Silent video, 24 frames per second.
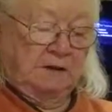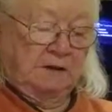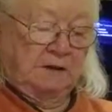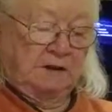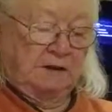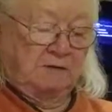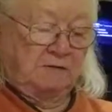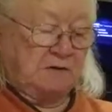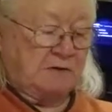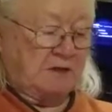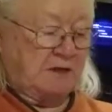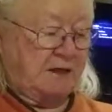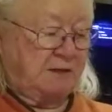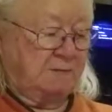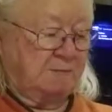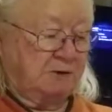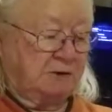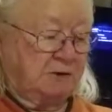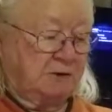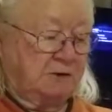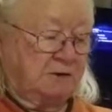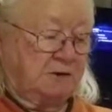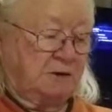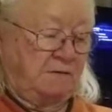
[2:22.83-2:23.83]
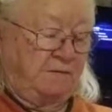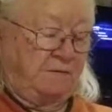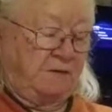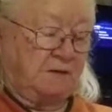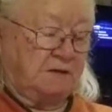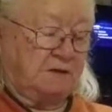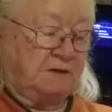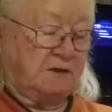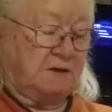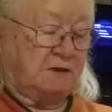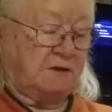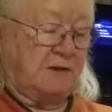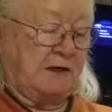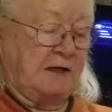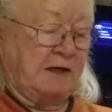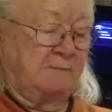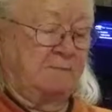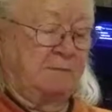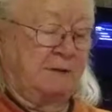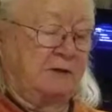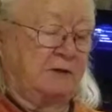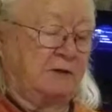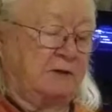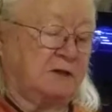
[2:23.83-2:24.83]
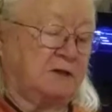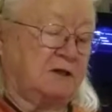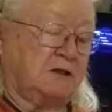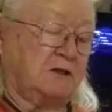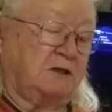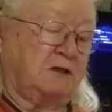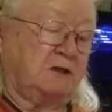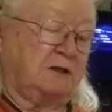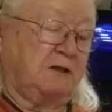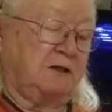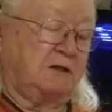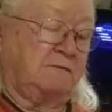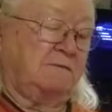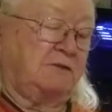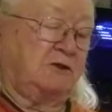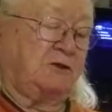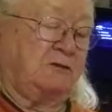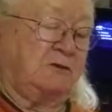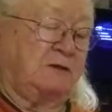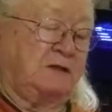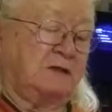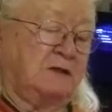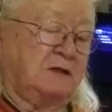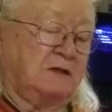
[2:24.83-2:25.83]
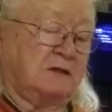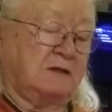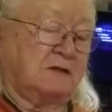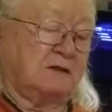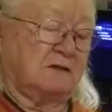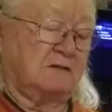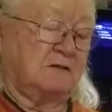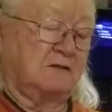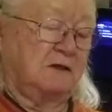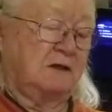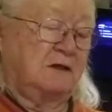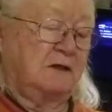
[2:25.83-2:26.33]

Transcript: He was able to convince his grandparents to let him do this.